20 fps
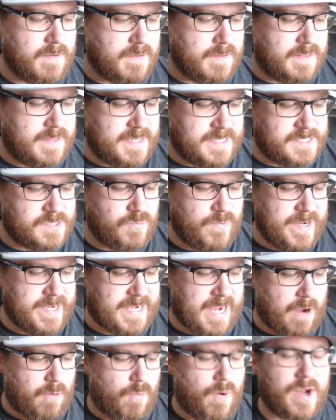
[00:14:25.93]
this week,
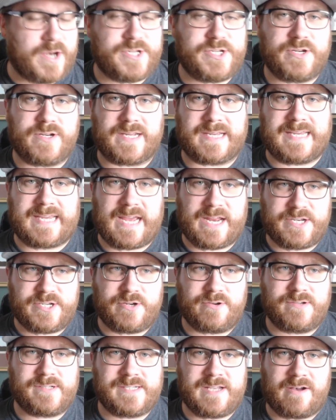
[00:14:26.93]
I want you to get
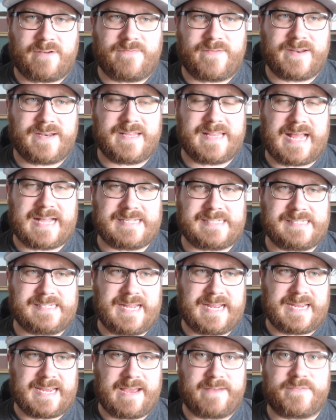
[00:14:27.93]
yourself into that
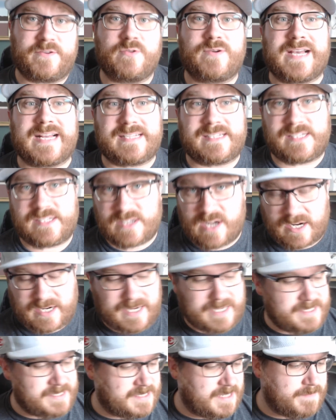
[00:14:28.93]
state. If you get stuck
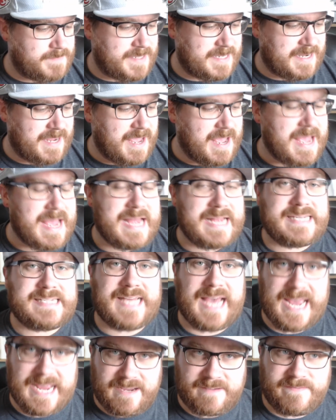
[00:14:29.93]
on something,
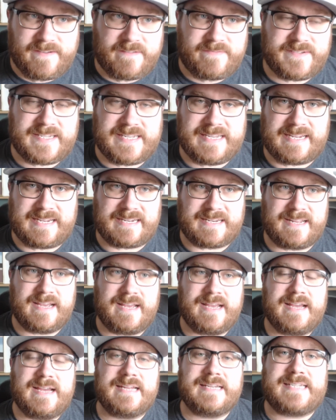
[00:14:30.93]
take 15.
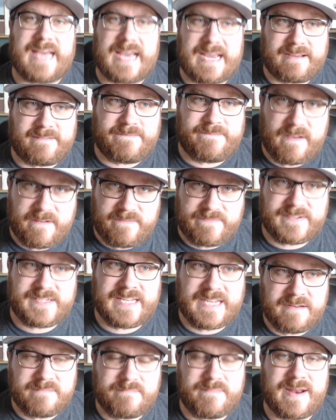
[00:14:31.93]
Take
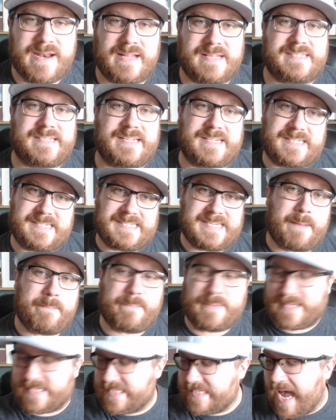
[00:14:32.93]
15 minutes to step
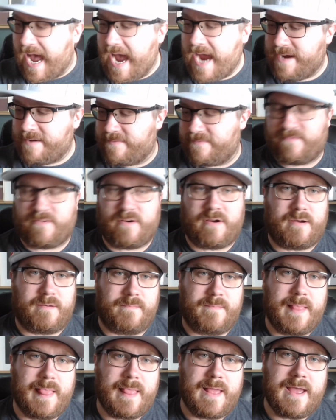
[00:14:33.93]
aside from
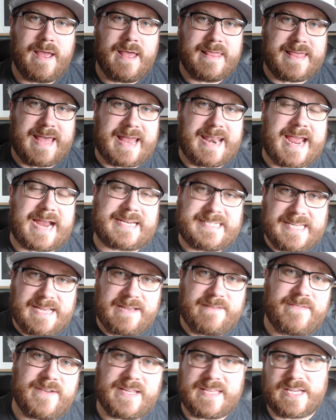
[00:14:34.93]
that
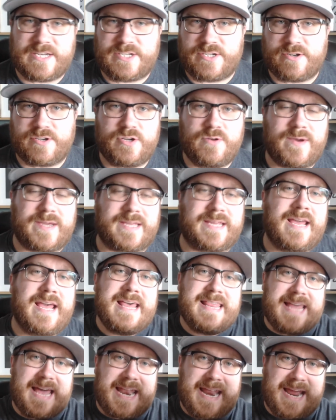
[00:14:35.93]
activity that you're doing, that